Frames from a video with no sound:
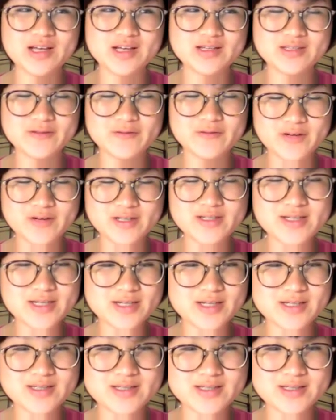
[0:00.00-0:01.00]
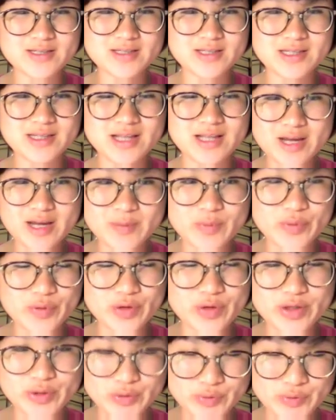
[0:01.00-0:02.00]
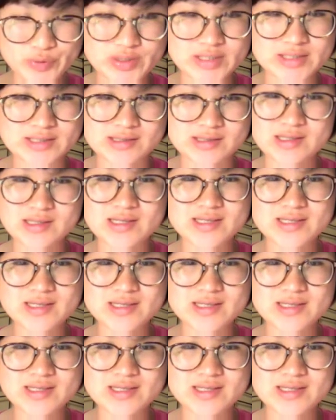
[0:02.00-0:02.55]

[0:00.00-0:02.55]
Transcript: The first is library unit.